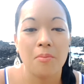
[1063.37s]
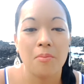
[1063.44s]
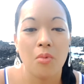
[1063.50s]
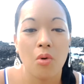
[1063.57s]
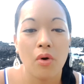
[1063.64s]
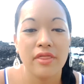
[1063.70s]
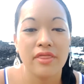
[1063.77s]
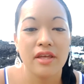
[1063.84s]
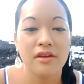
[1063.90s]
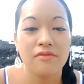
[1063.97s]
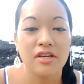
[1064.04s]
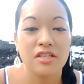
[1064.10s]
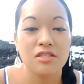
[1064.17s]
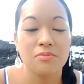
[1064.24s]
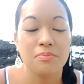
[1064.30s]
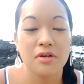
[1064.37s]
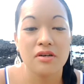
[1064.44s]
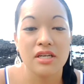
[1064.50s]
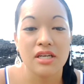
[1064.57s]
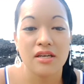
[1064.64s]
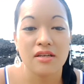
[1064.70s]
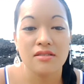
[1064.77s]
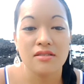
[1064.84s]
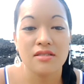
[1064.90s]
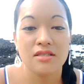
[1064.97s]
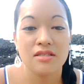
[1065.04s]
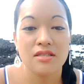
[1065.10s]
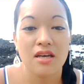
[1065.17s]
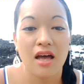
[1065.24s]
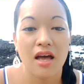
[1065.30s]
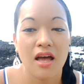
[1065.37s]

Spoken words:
what they've experienced,